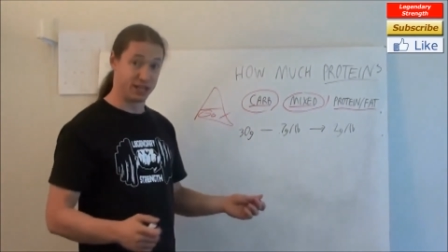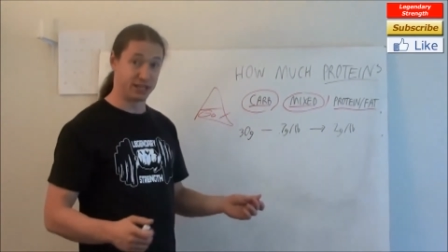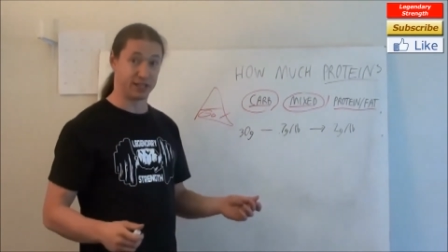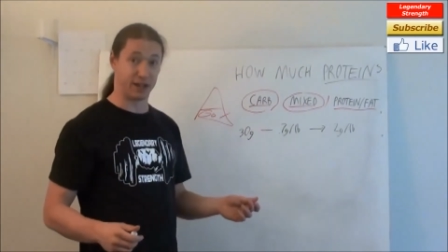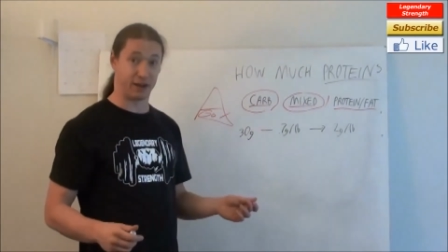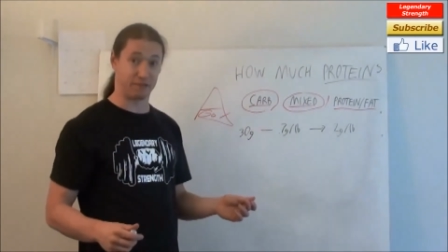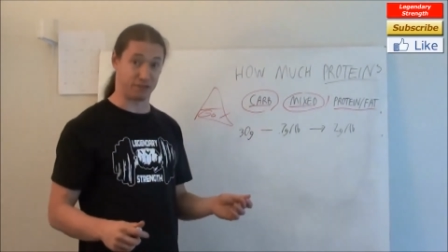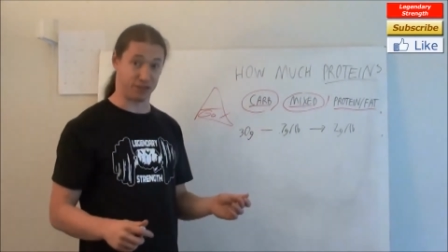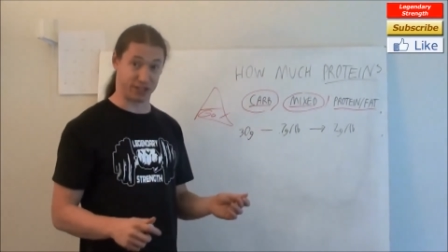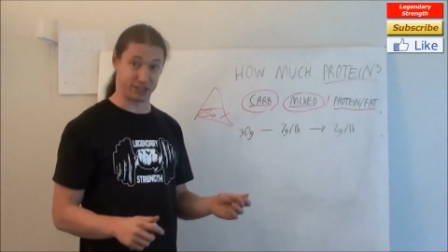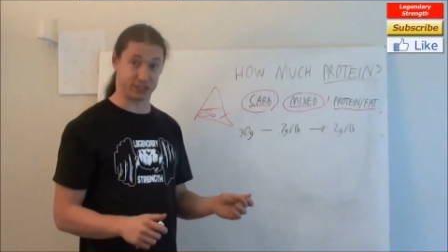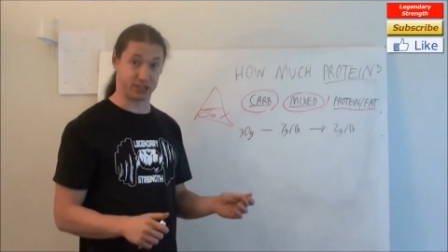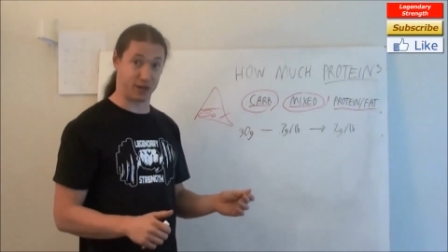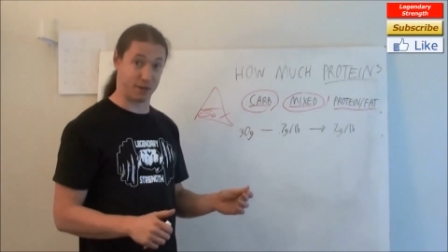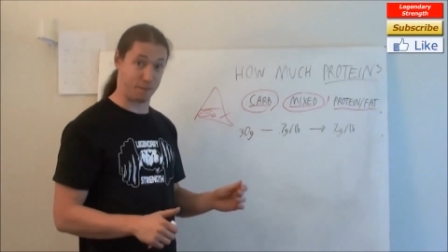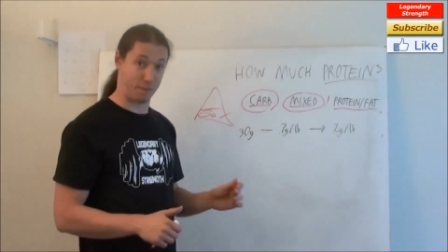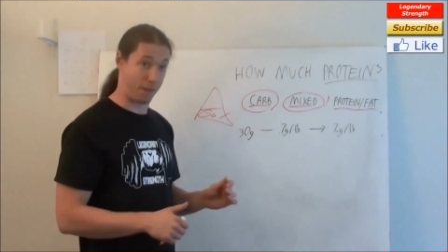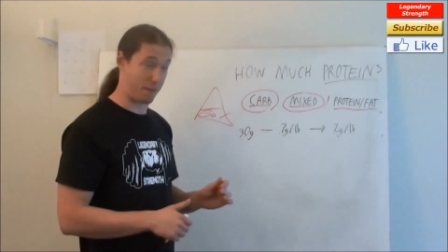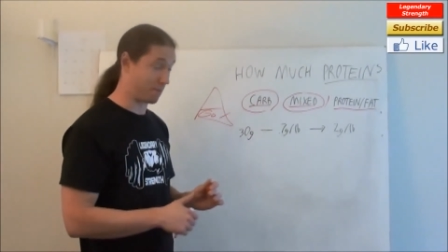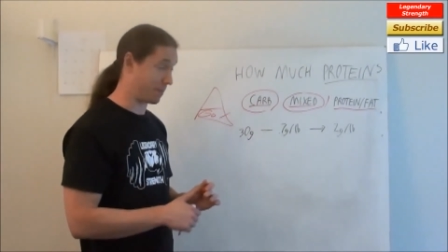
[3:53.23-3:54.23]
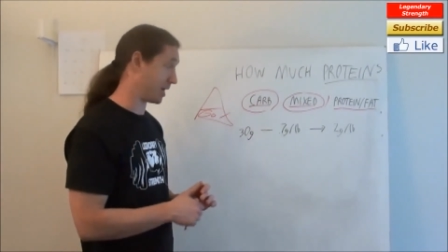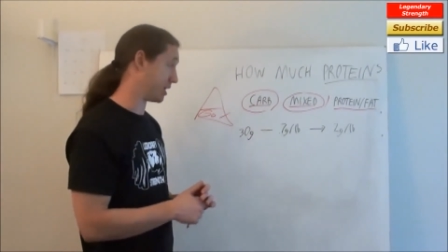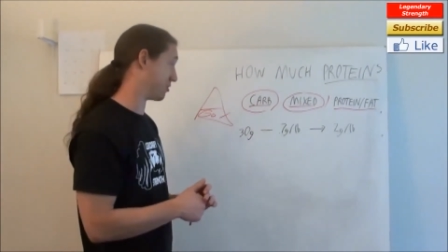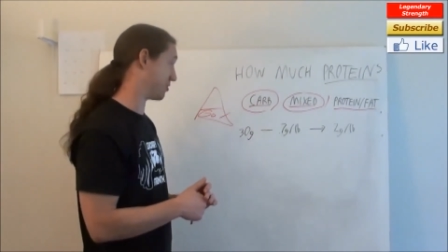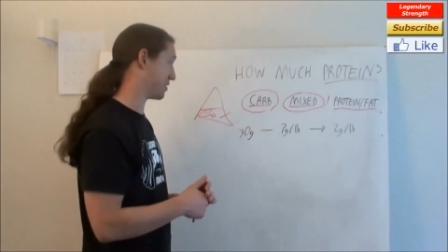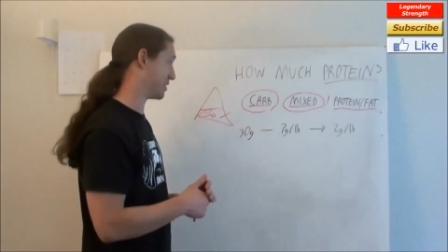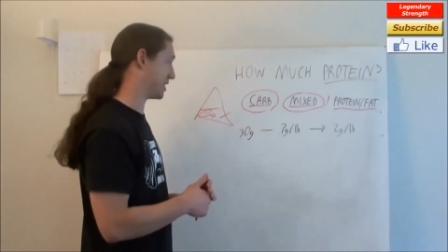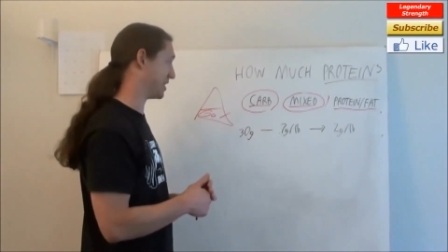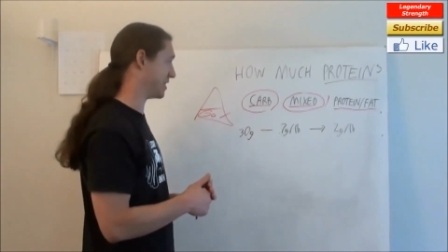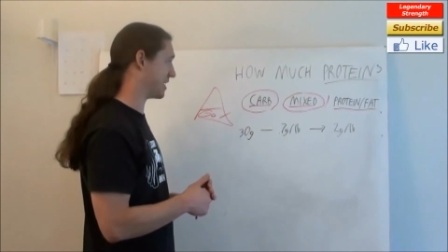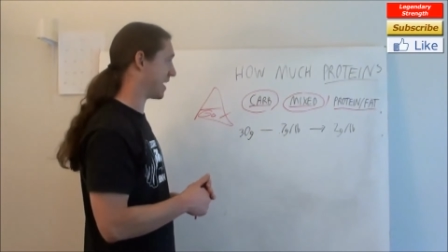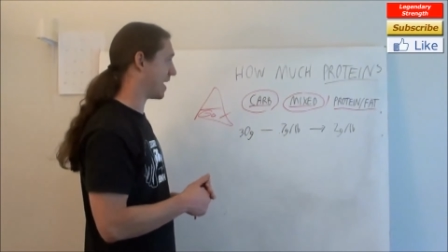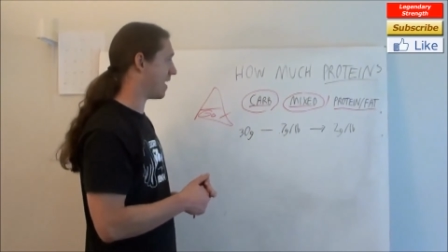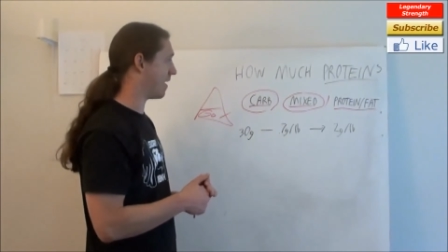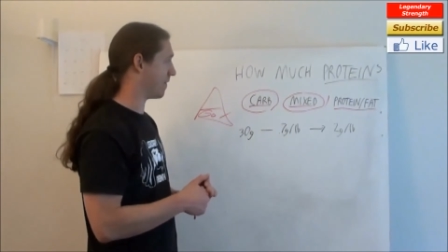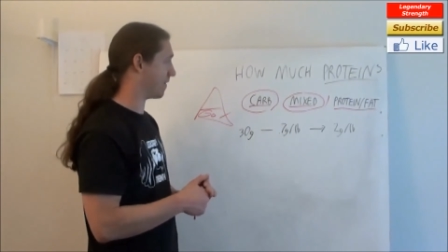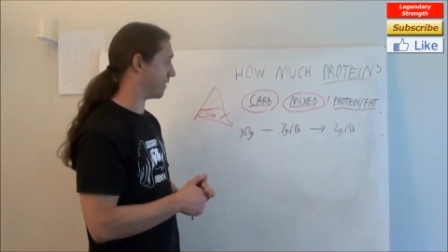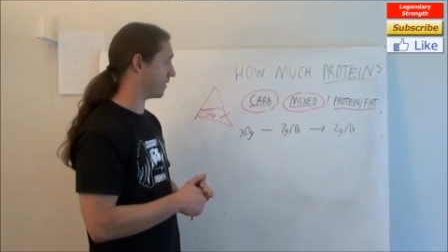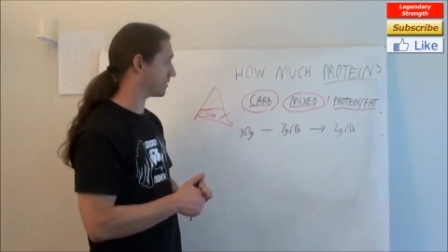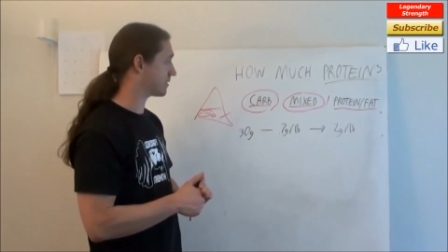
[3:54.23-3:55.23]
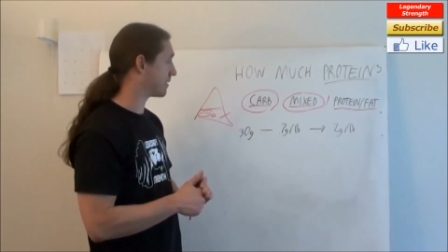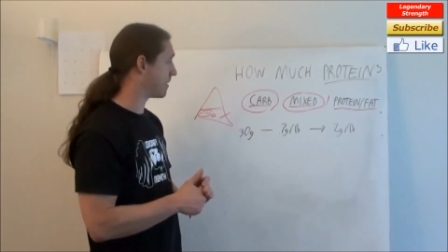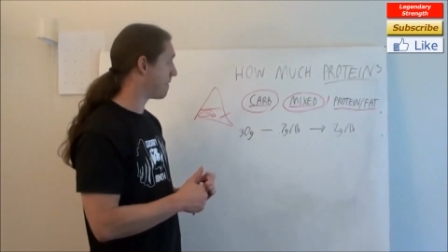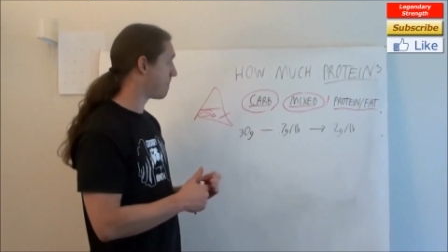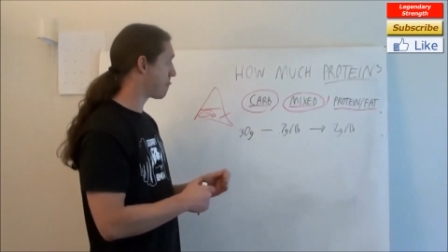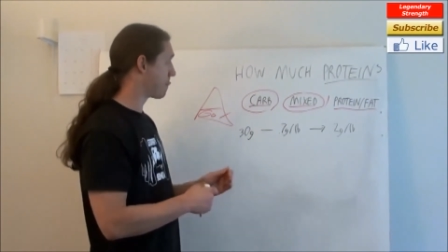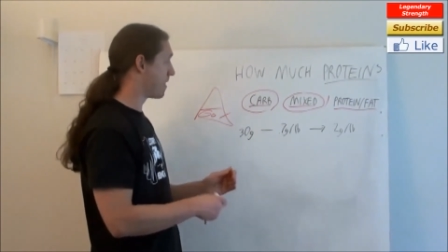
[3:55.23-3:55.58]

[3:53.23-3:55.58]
definitely some better than the others.